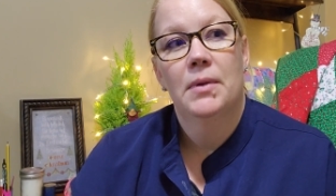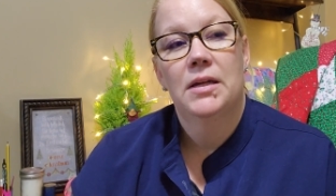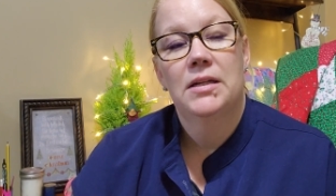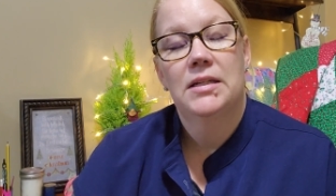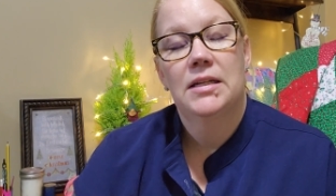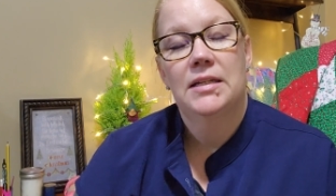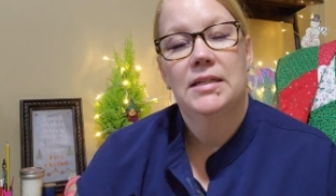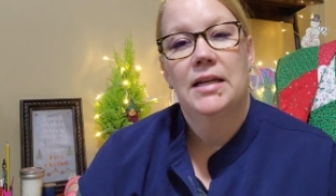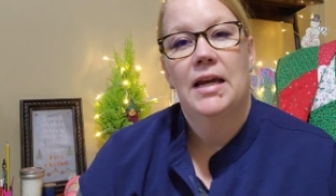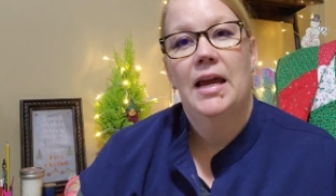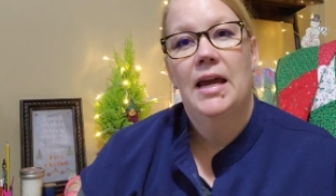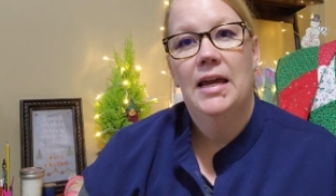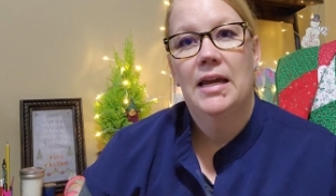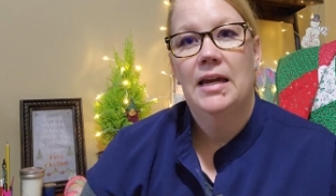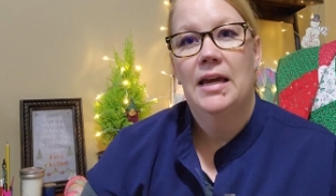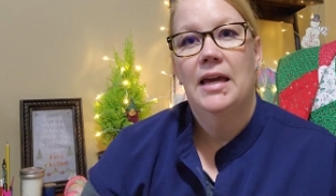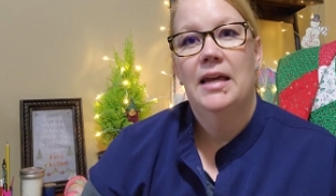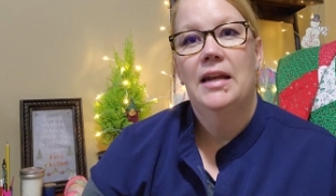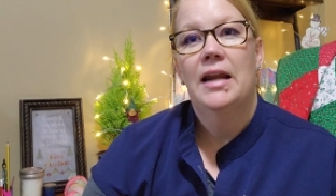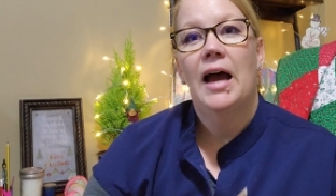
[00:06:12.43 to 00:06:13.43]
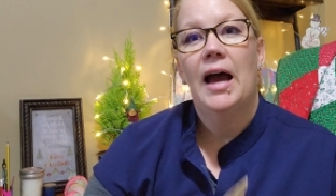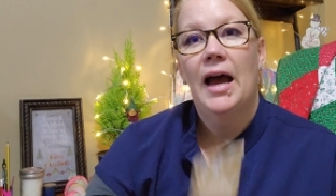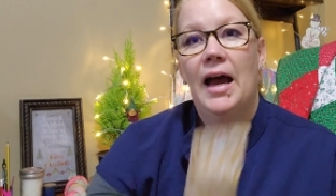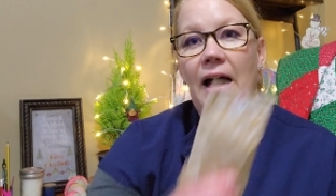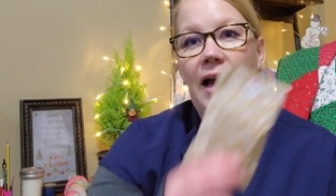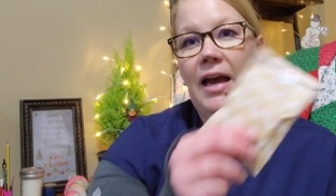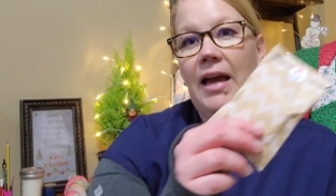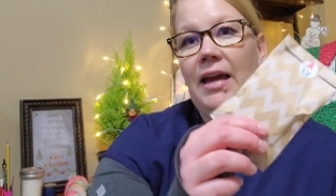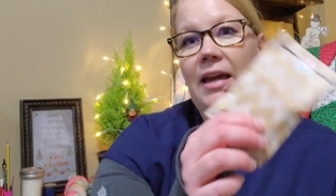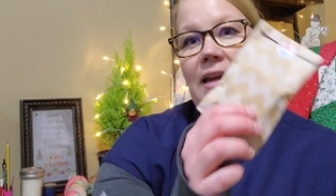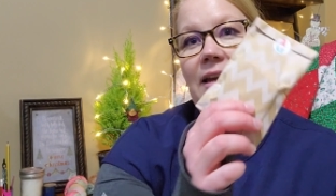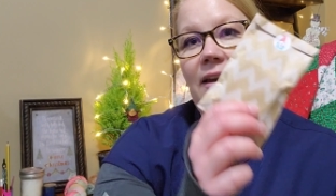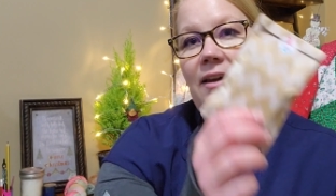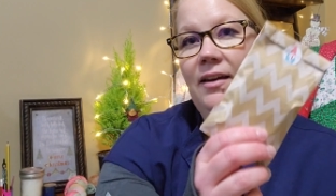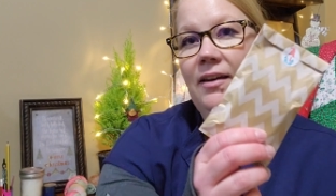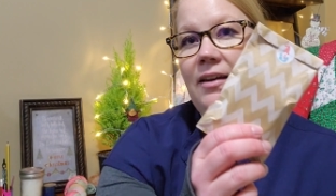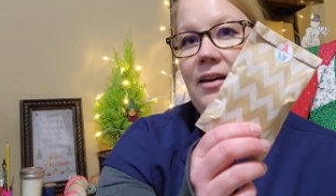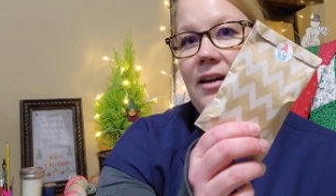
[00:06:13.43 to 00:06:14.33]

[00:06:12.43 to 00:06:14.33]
today, and I